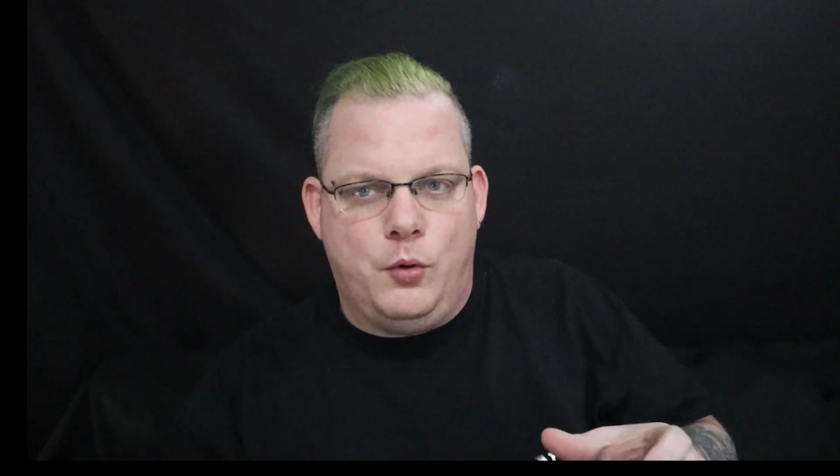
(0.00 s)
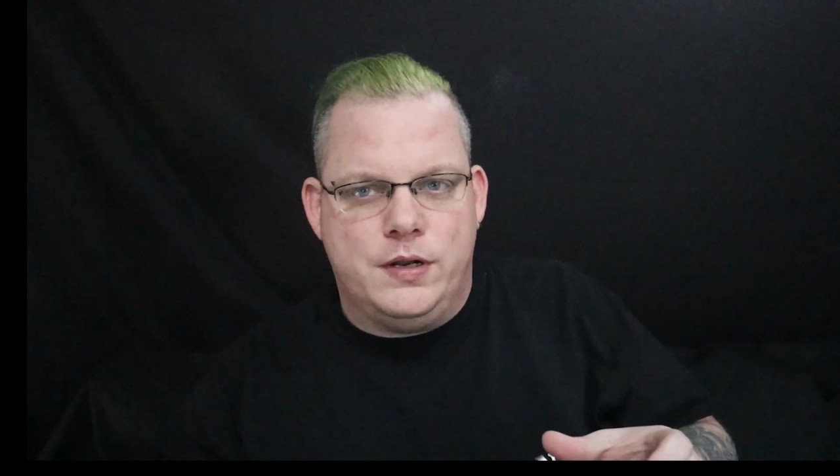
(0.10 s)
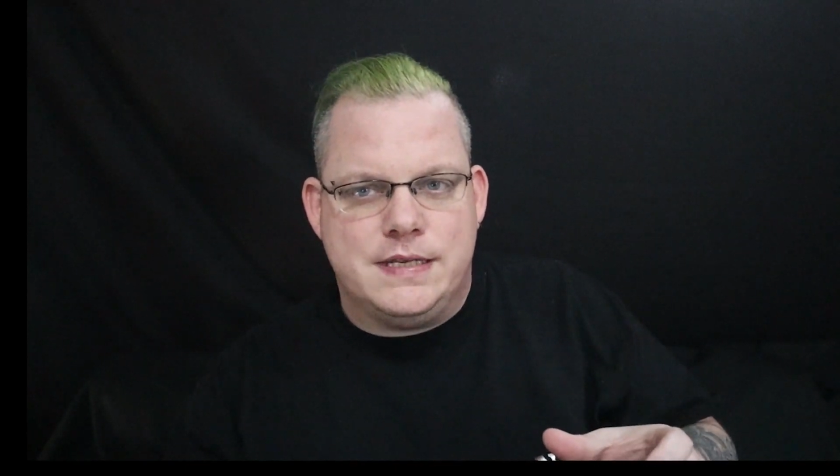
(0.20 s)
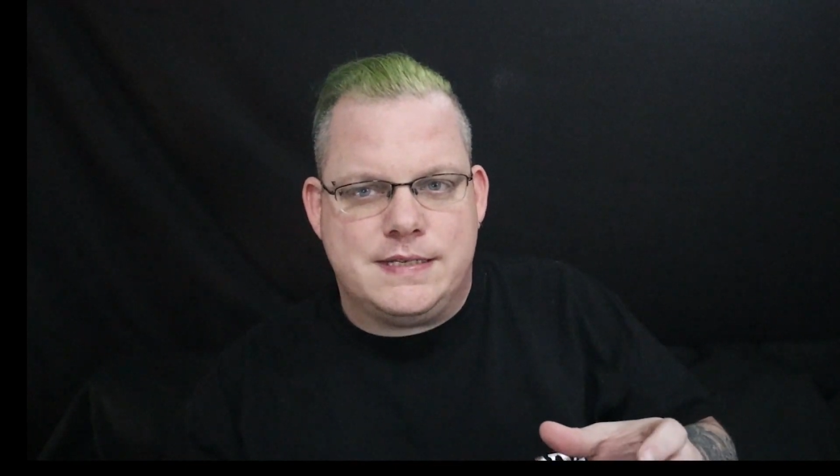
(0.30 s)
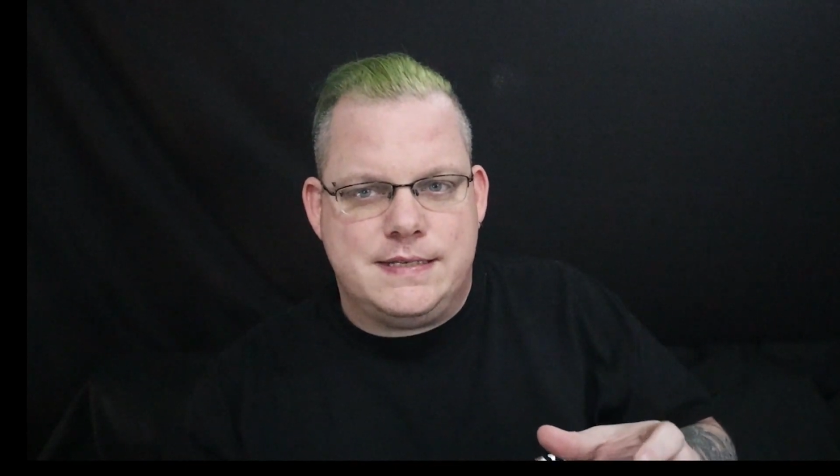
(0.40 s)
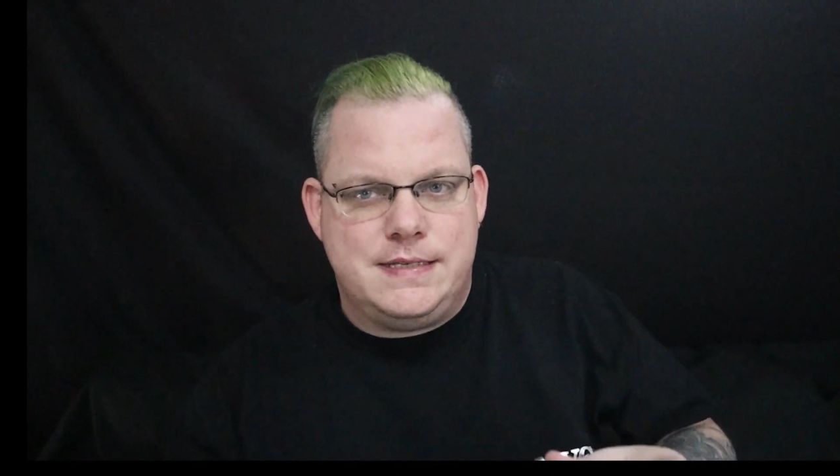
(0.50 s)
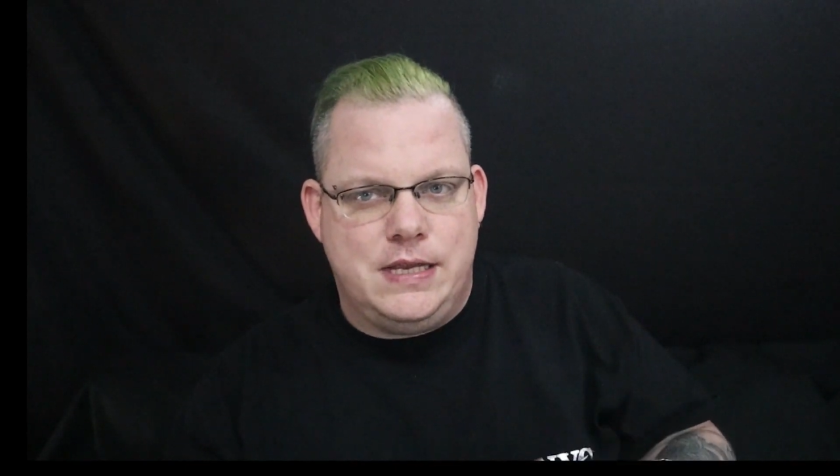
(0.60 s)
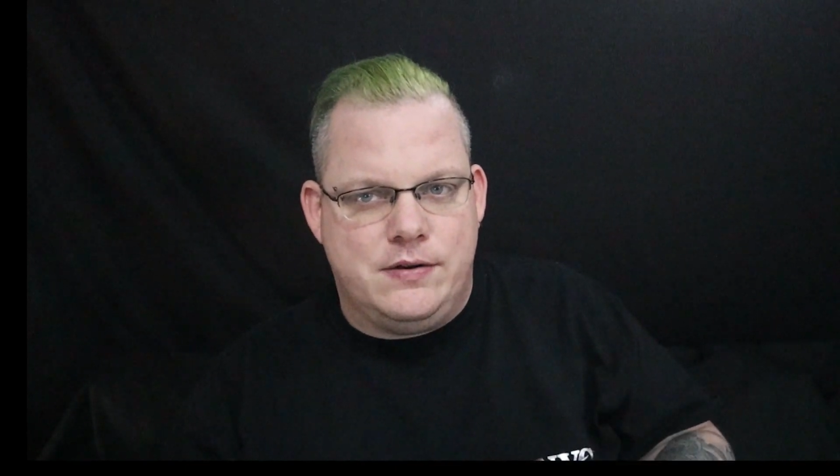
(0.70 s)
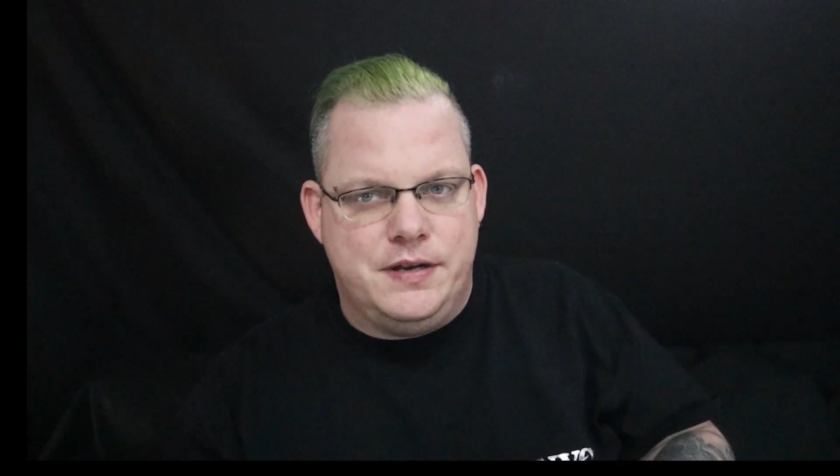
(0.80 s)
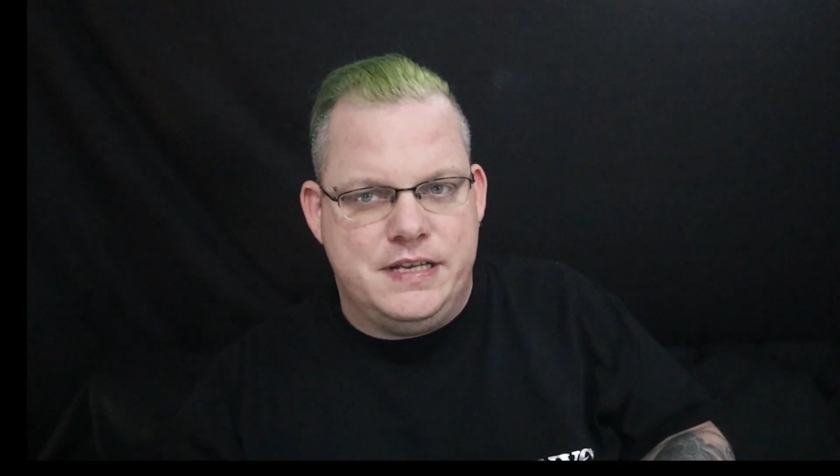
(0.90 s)
on a
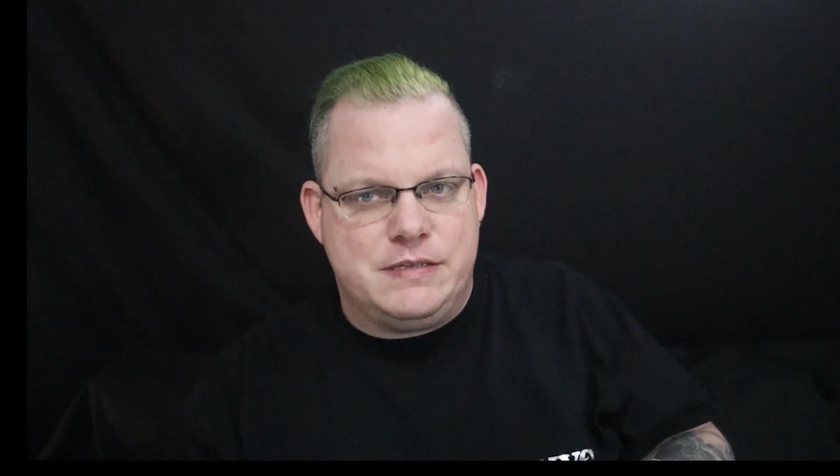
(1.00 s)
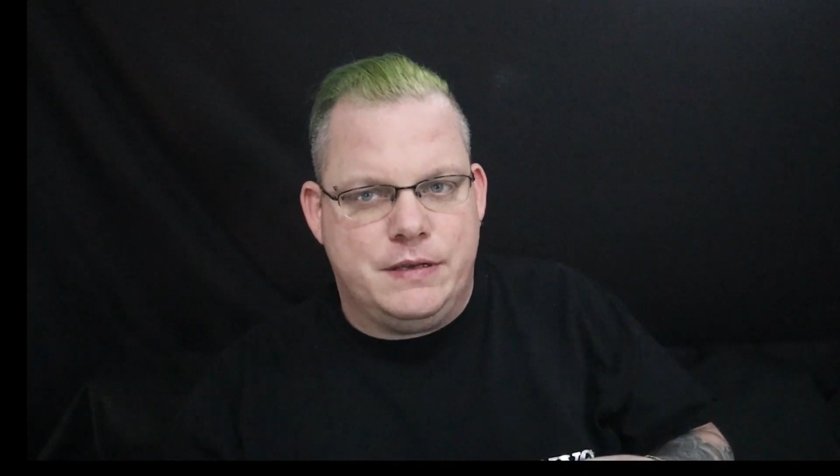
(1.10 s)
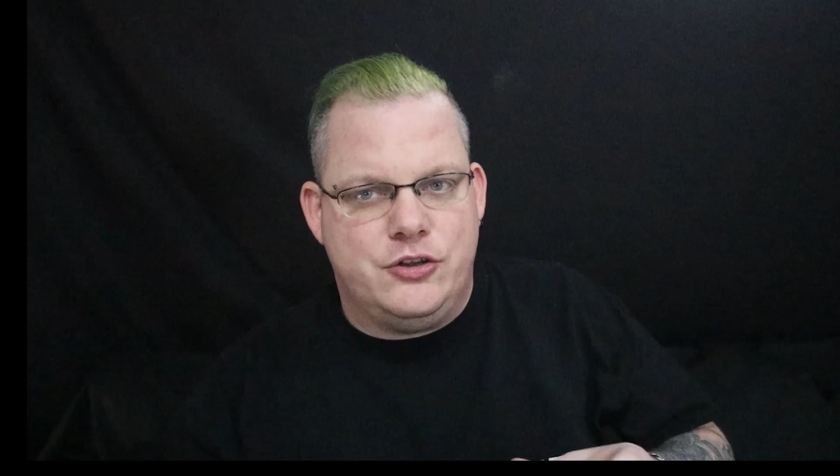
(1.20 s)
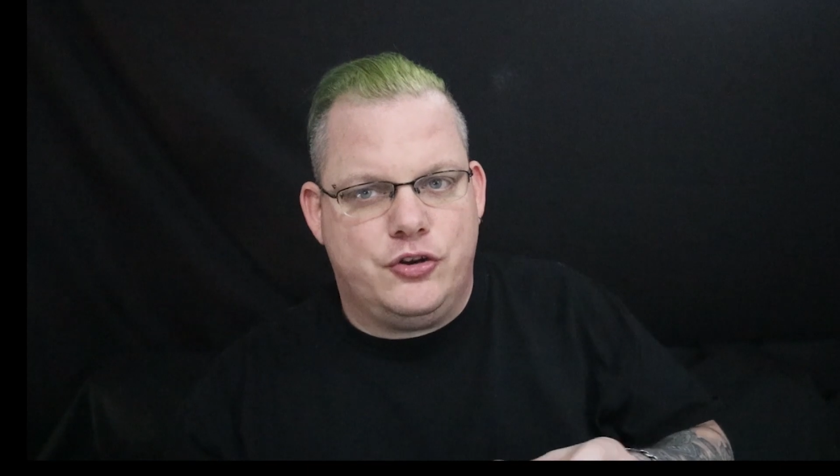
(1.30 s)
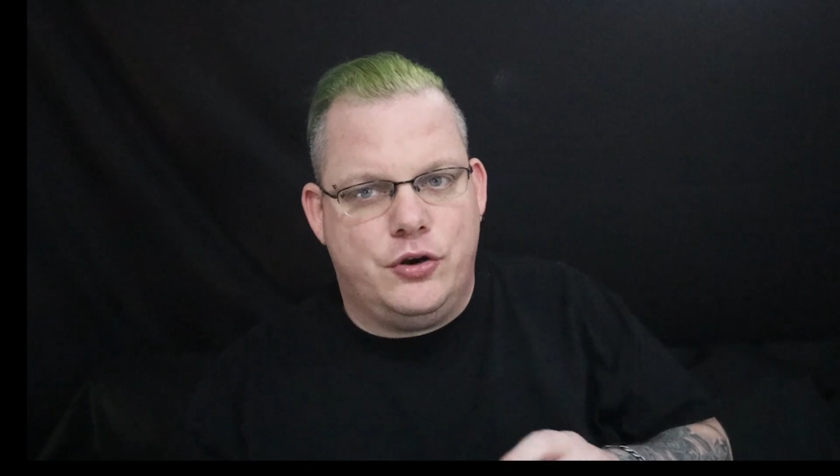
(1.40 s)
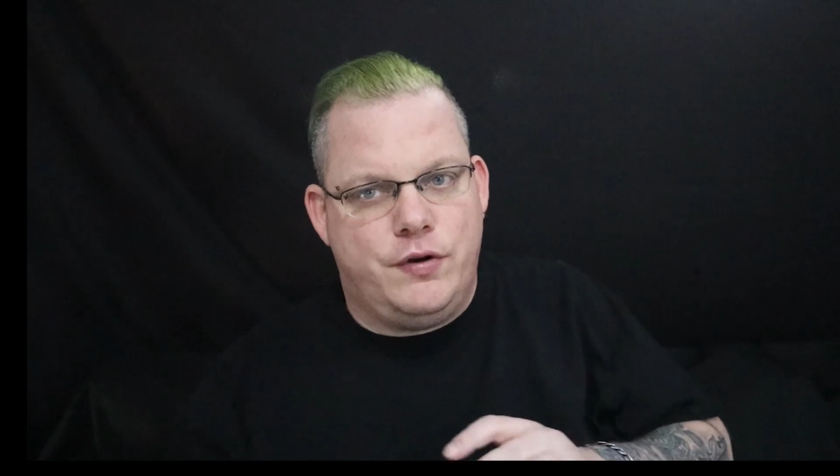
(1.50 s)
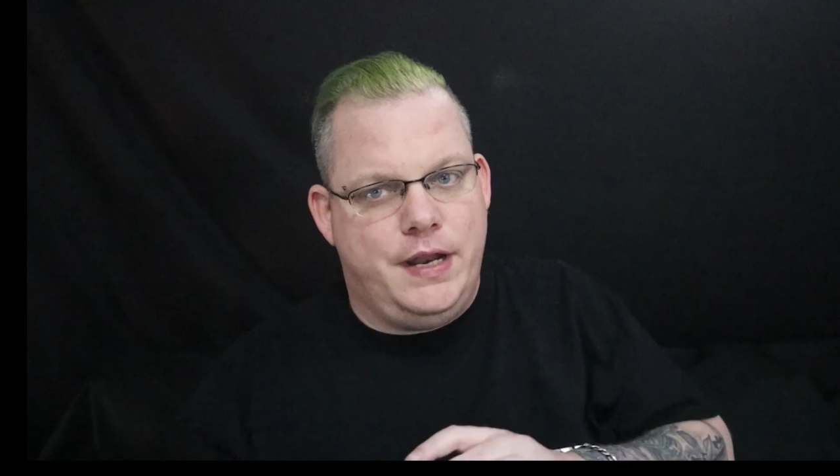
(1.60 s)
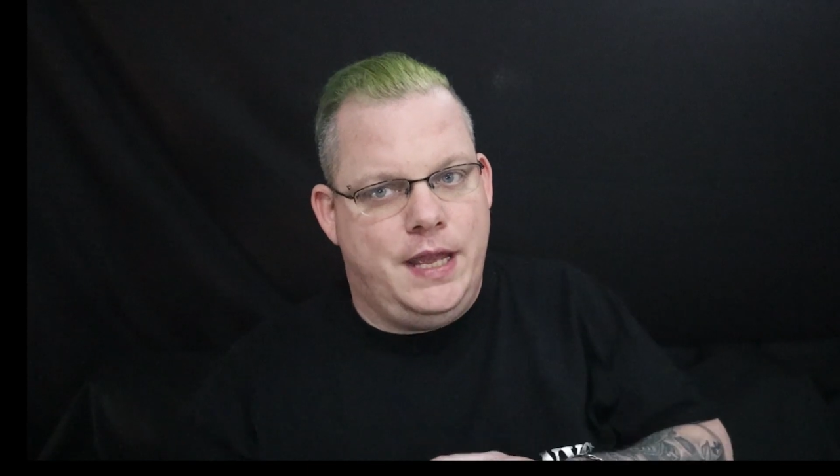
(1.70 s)
series because you're going to run